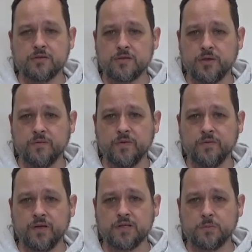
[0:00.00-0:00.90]

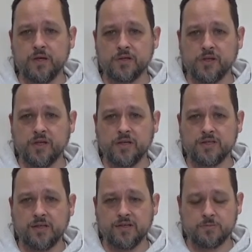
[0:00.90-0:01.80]
2015 spec,
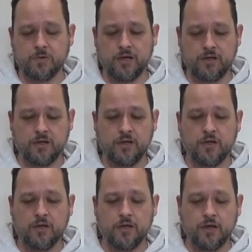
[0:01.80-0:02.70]
2018 spec,
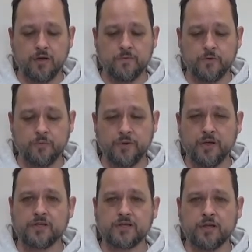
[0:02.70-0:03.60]
and I thought
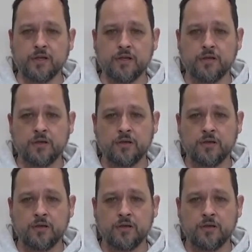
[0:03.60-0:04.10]
personally